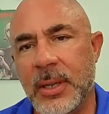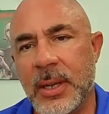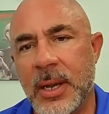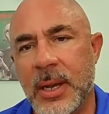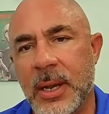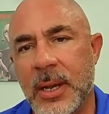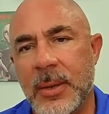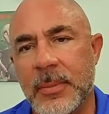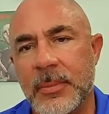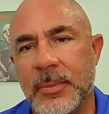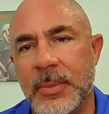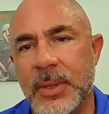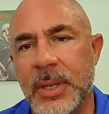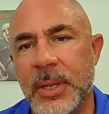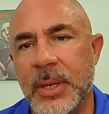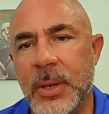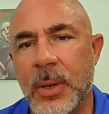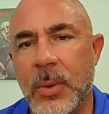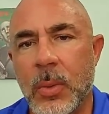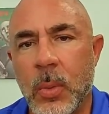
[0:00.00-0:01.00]

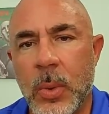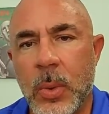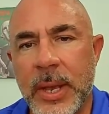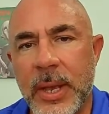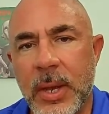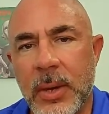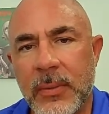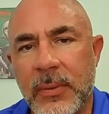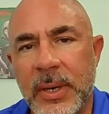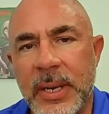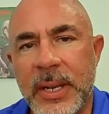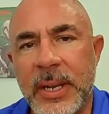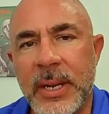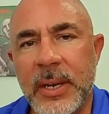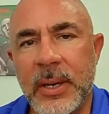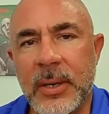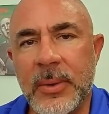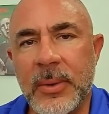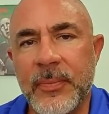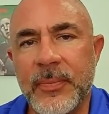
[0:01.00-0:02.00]
way over
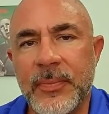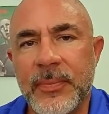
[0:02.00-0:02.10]
here